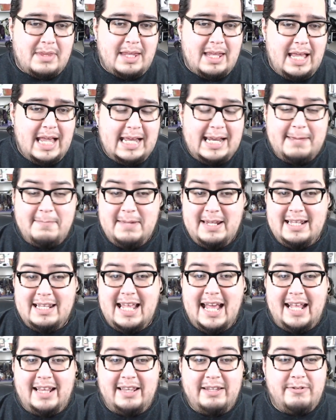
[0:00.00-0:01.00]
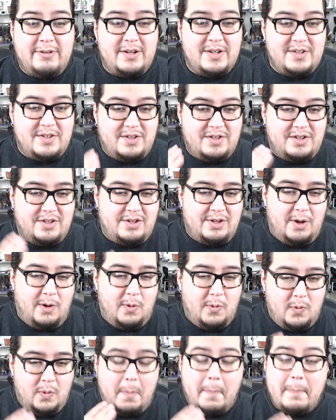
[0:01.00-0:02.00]
And I mean that. There is so
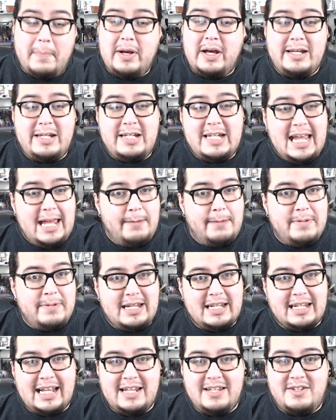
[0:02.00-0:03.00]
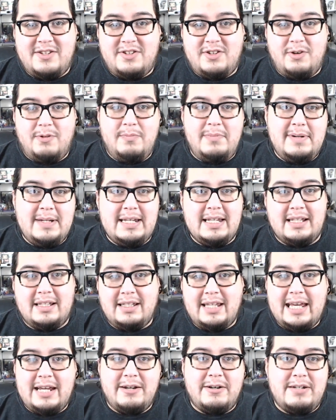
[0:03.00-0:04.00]
much happening and so many
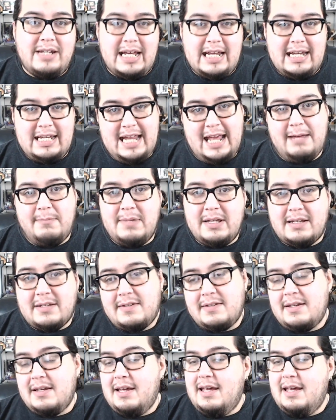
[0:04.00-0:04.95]
layered dynamics